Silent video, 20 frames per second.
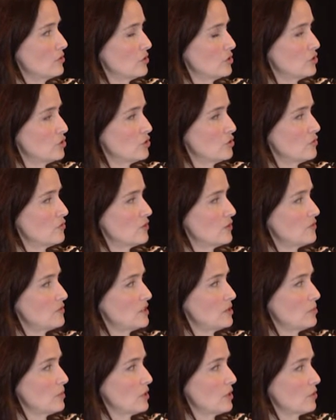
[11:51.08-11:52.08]
the two hundred
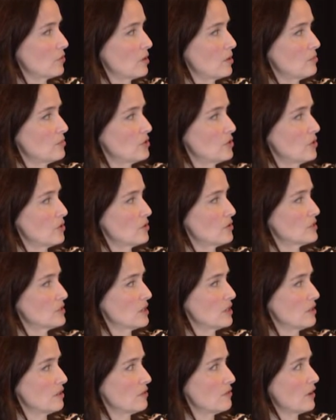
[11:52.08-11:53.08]
fifty milligram dose
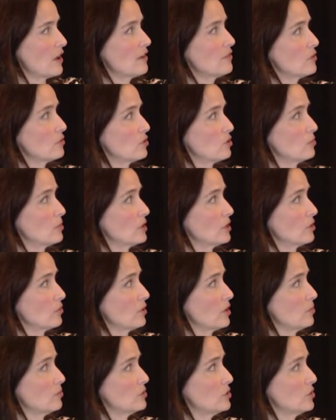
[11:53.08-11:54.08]
and the five hundred
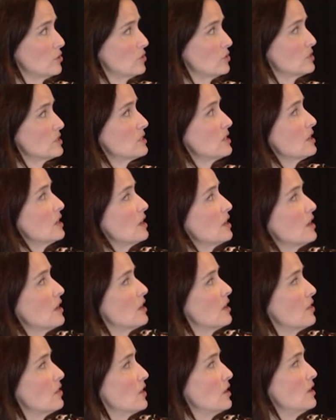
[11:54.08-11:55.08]
milligram dose,
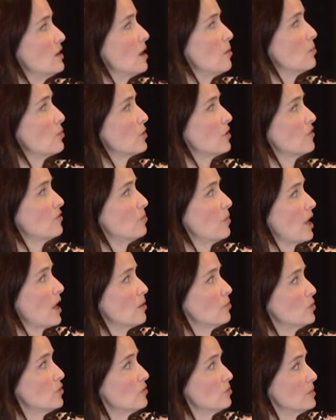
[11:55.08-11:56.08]
the number of
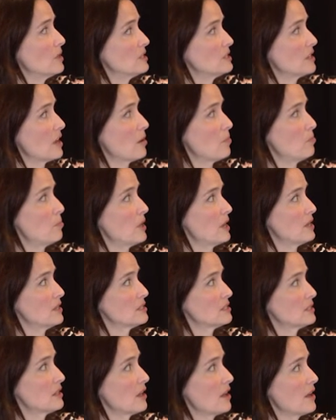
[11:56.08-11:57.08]
bowel movements at
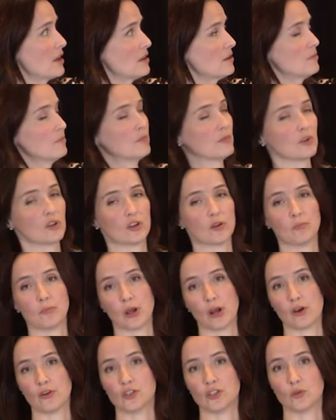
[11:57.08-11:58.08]
baseline
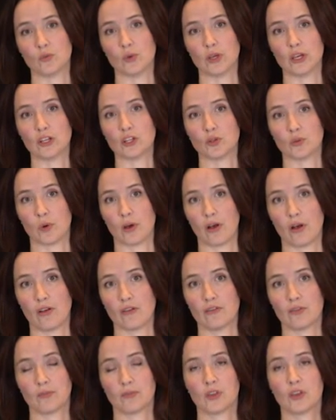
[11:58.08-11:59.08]
compared to week
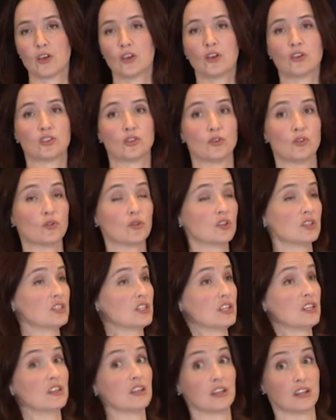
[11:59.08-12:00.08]
twelve. So you can
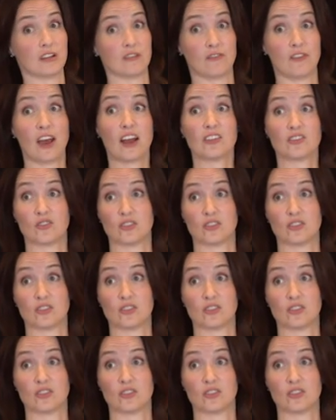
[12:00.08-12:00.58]
see that in fact